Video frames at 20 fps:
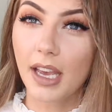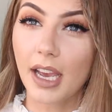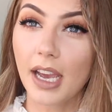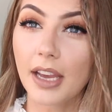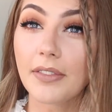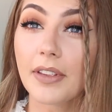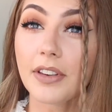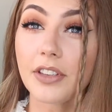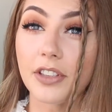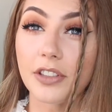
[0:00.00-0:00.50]

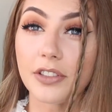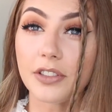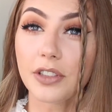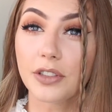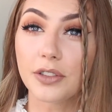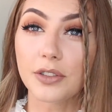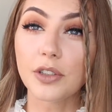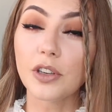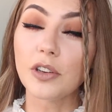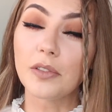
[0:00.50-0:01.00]
And then
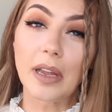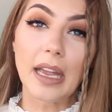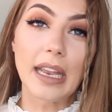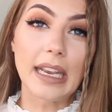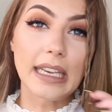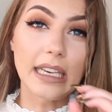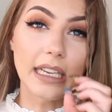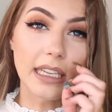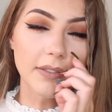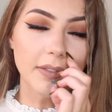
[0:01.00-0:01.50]
just sort of
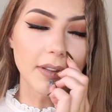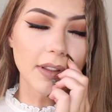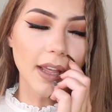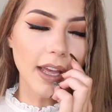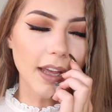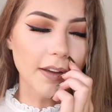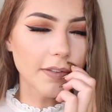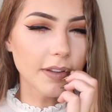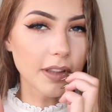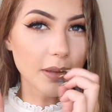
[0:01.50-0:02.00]
leave it
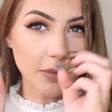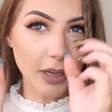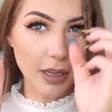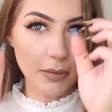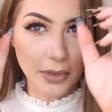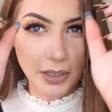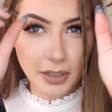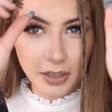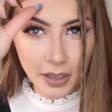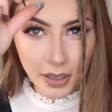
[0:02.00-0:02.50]
there for the
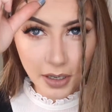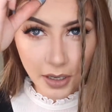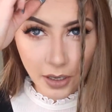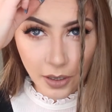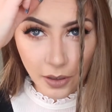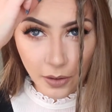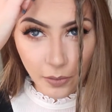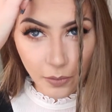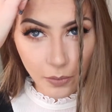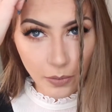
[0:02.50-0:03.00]
moment
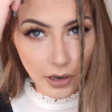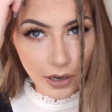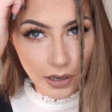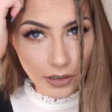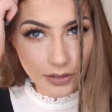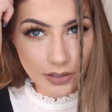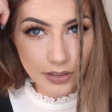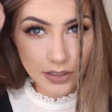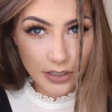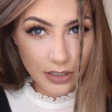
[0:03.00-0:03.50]

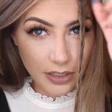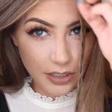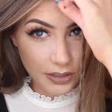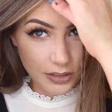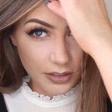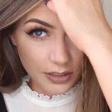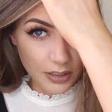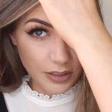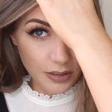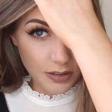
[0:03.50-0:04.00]
whilst you
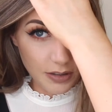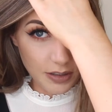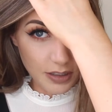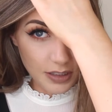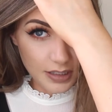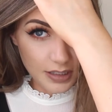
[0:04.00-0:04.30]
do the